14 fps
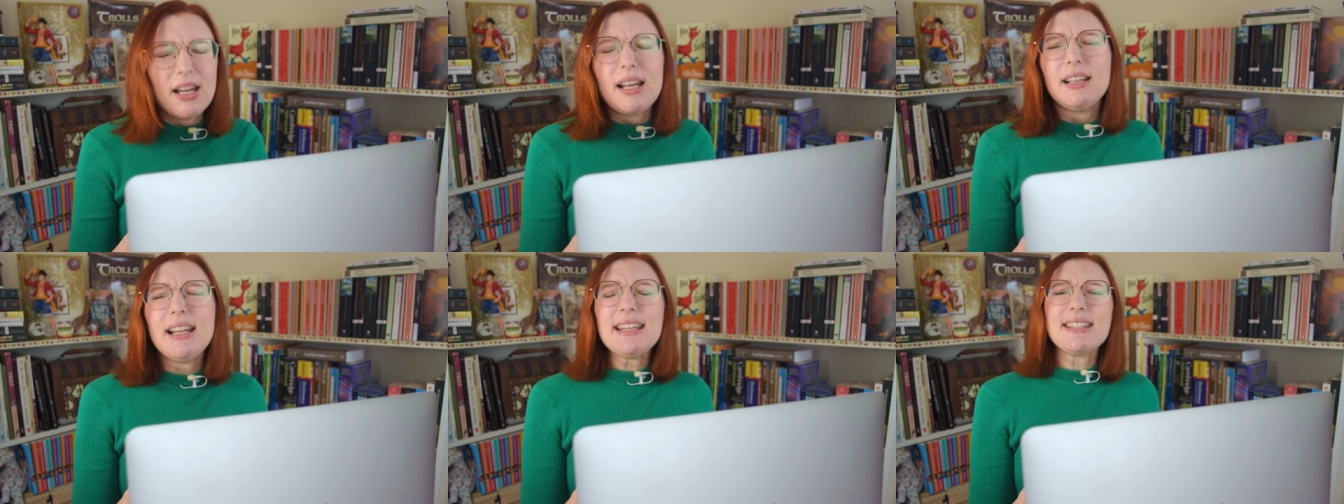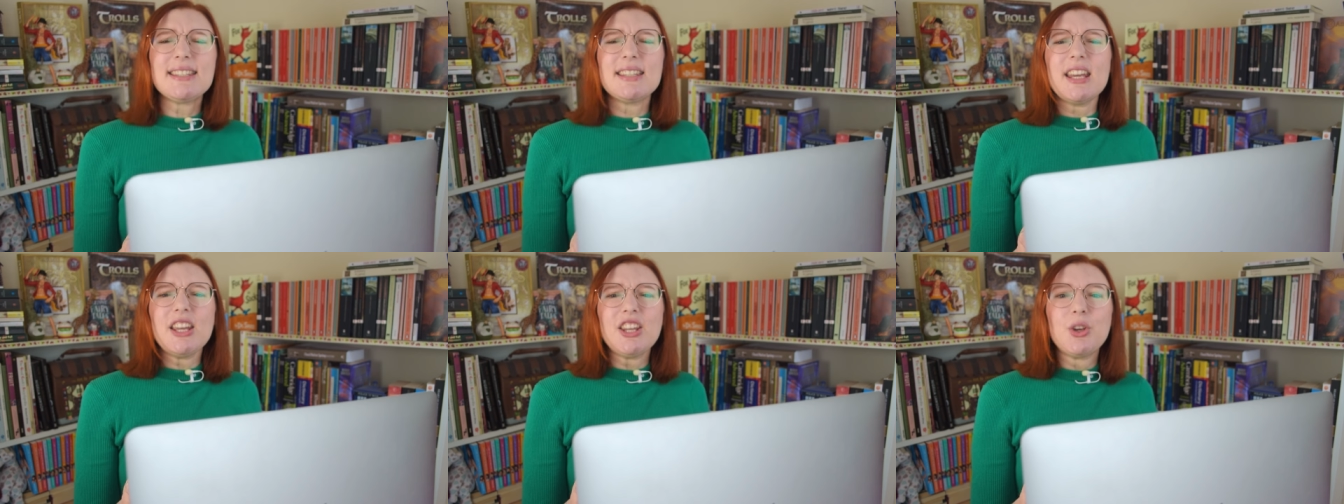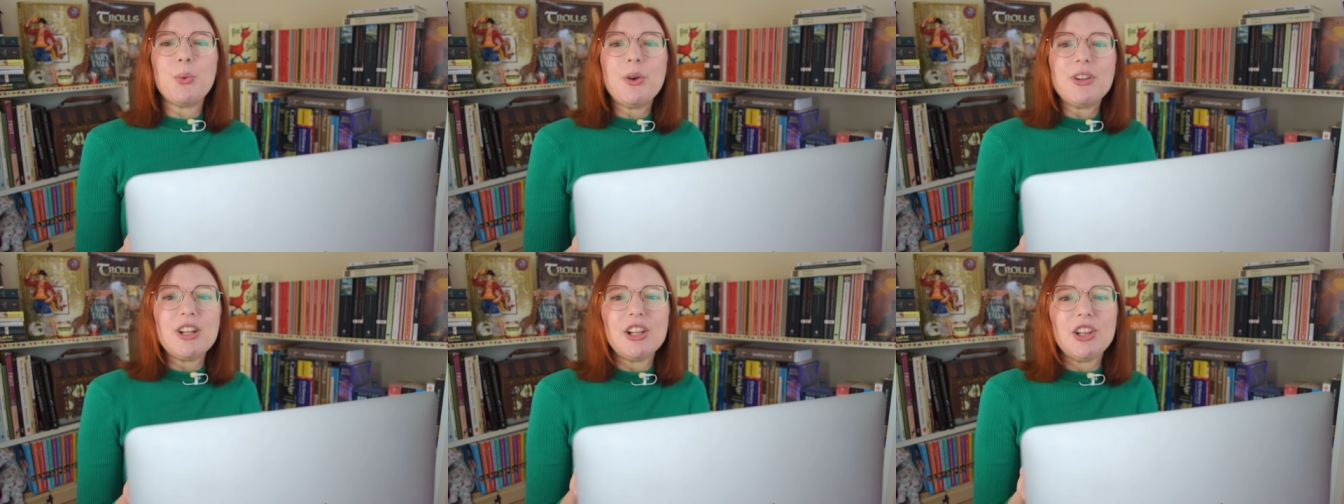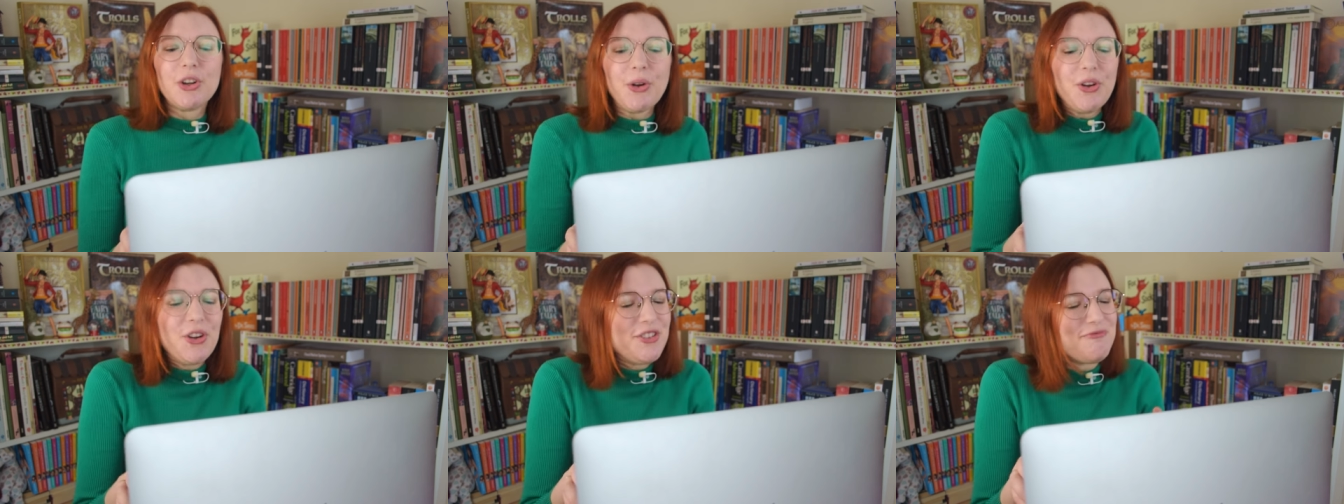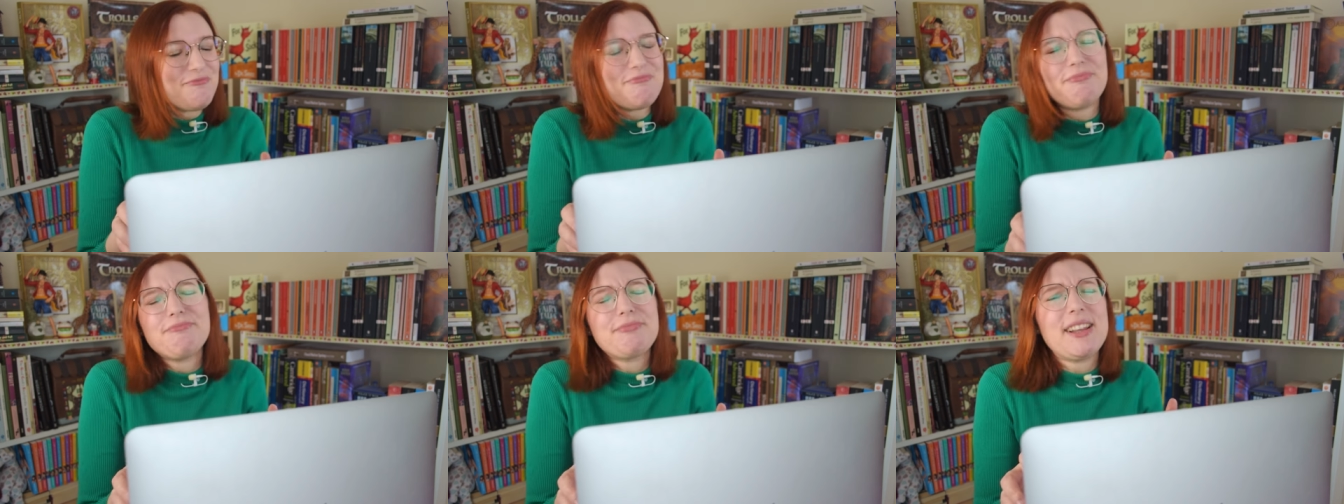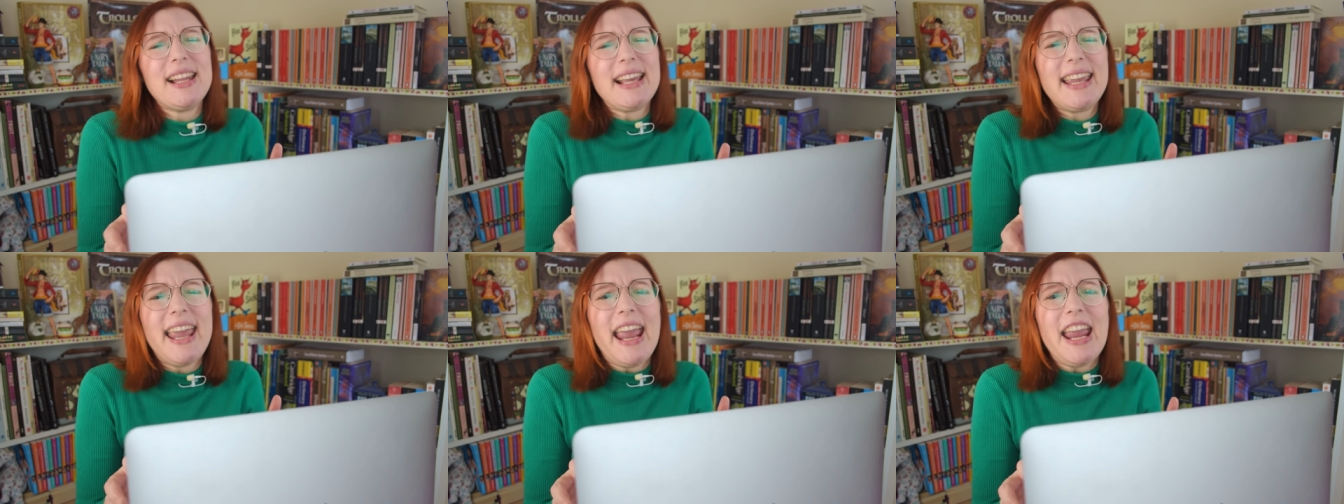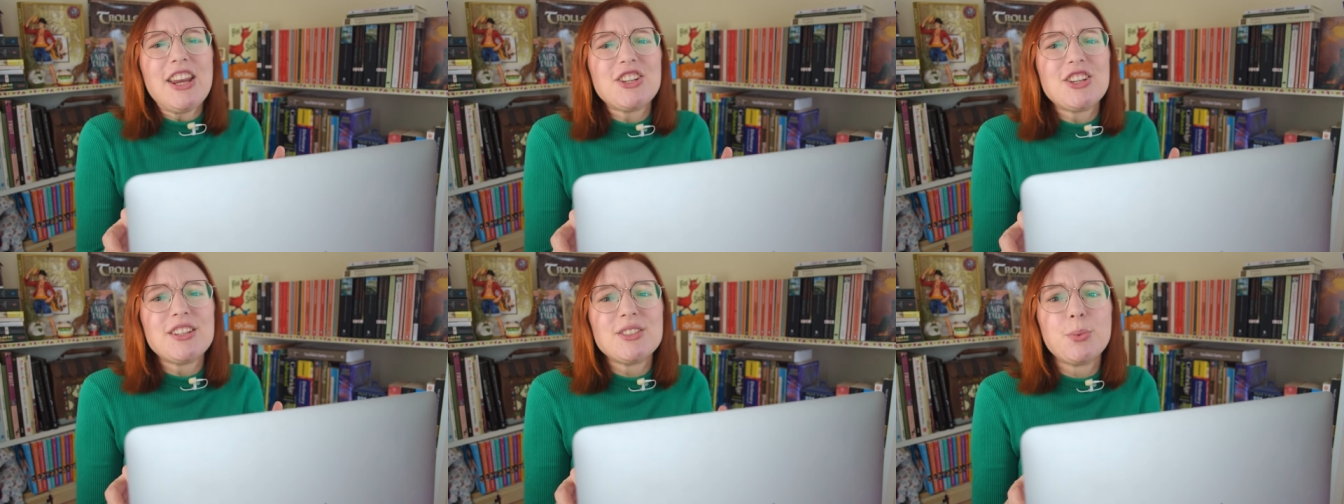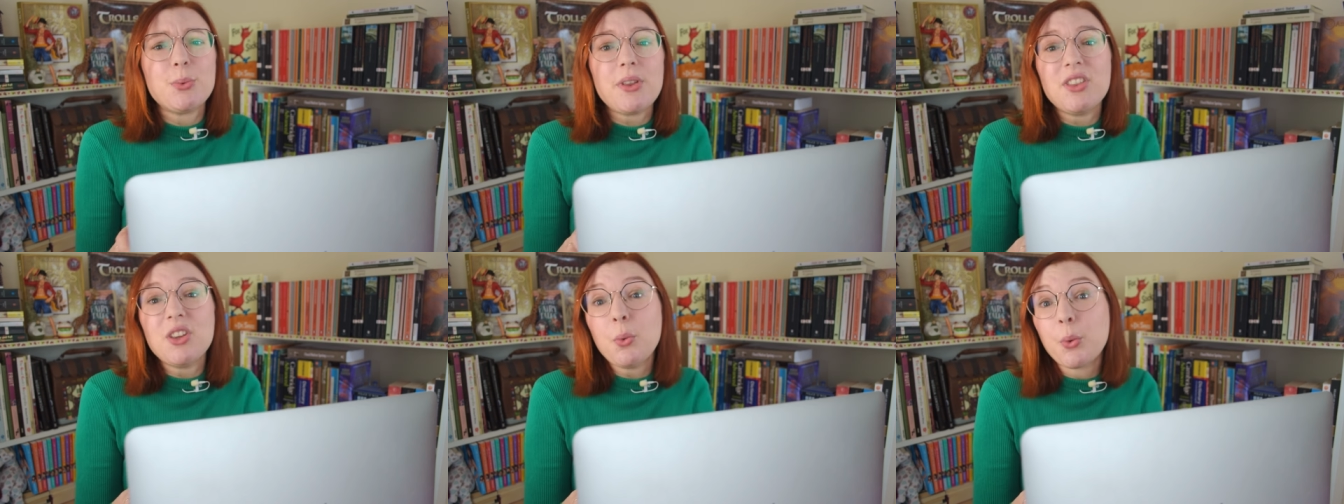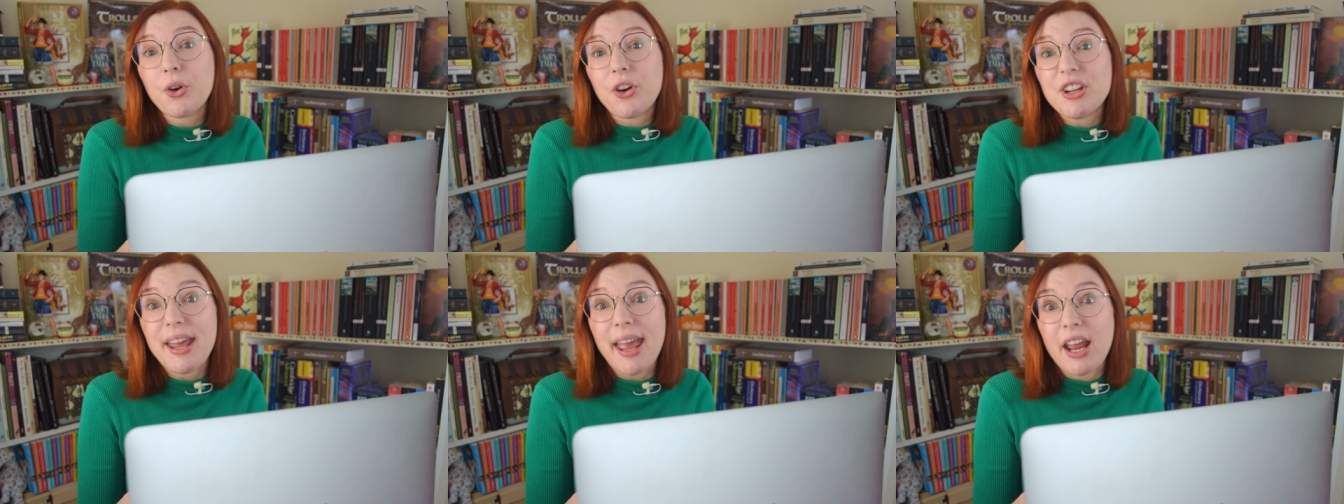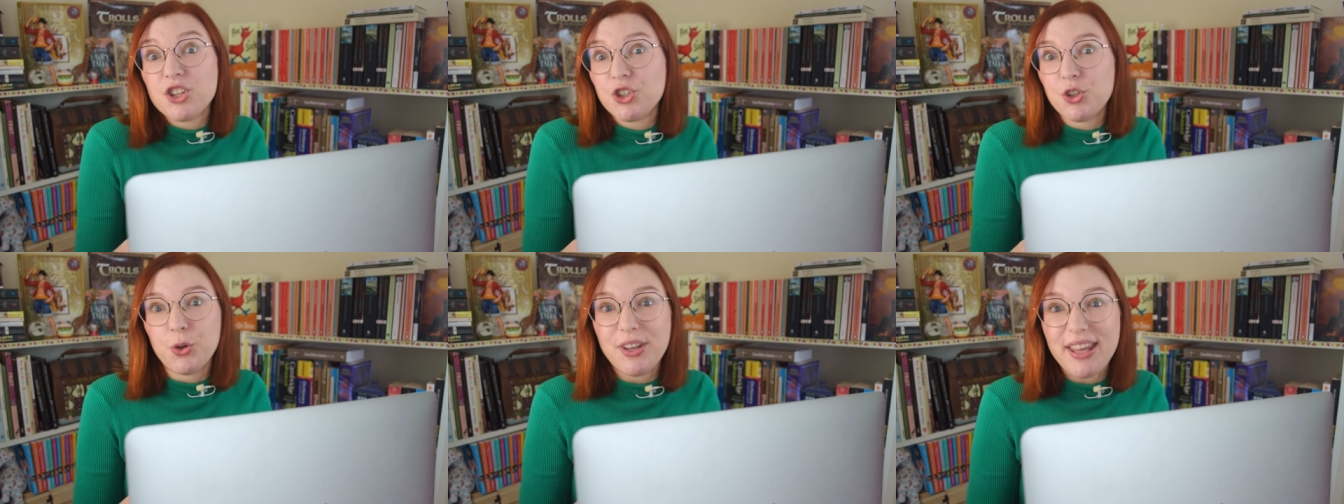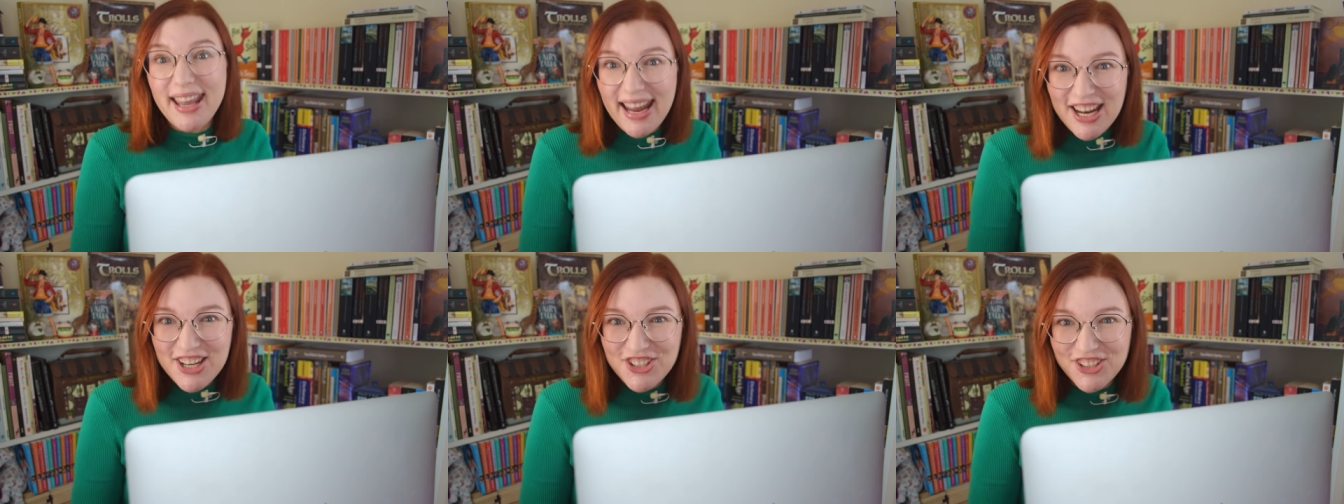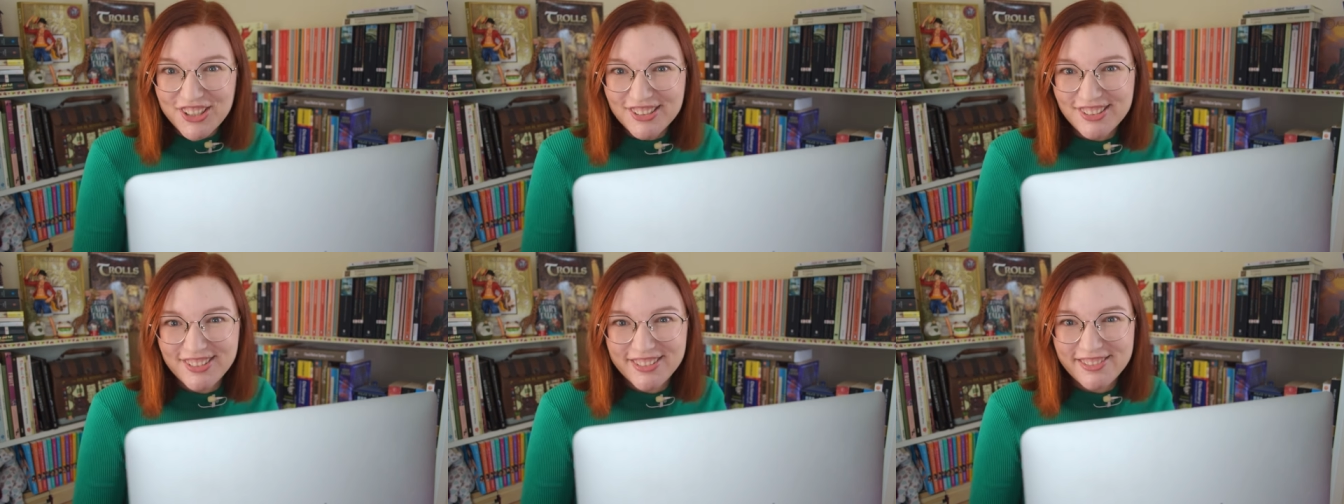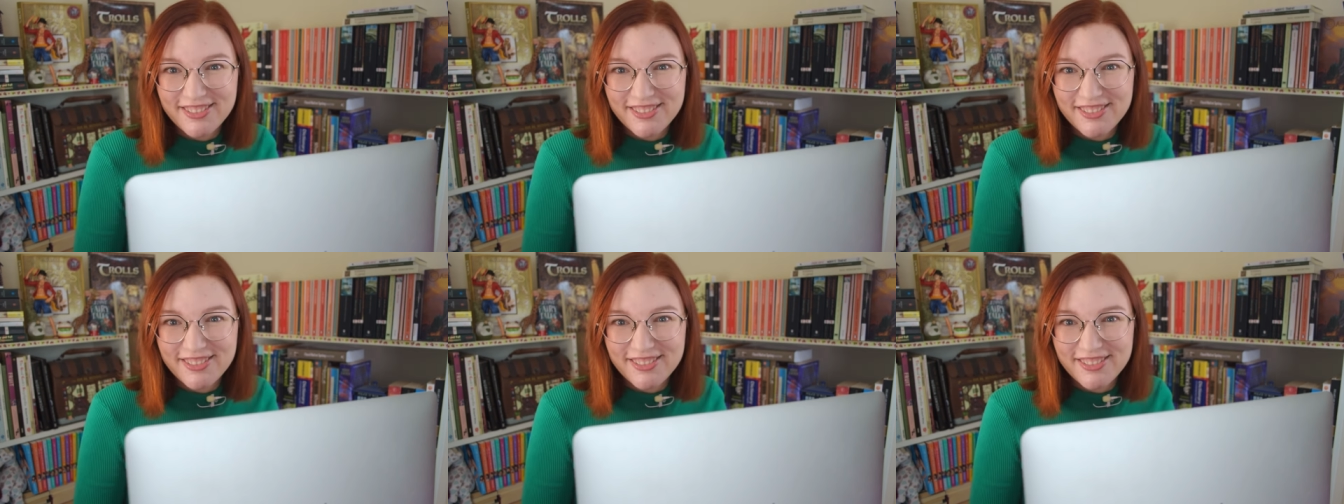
Let's say you want to learn collocations with the word education.